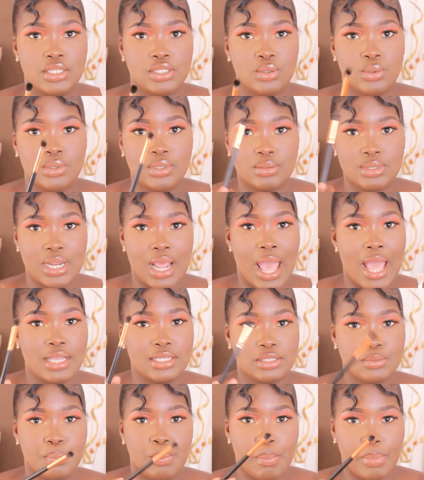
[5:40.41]
so it
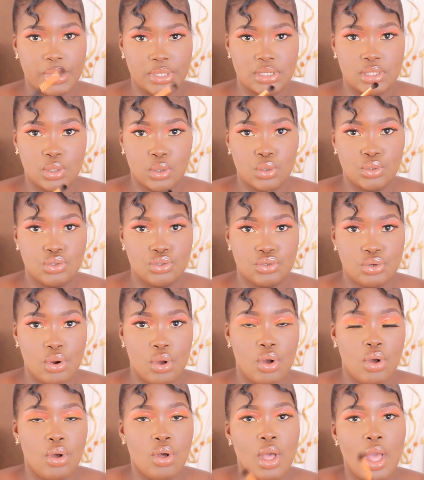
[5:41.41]
has better
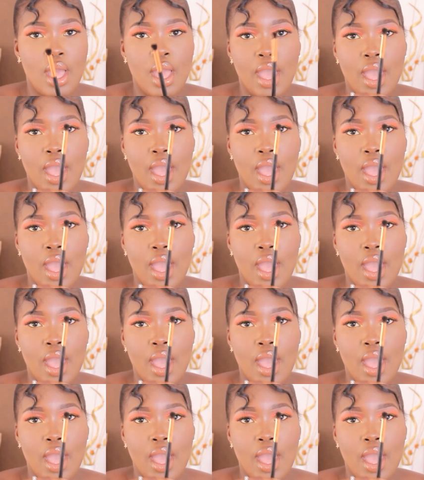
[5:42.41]
control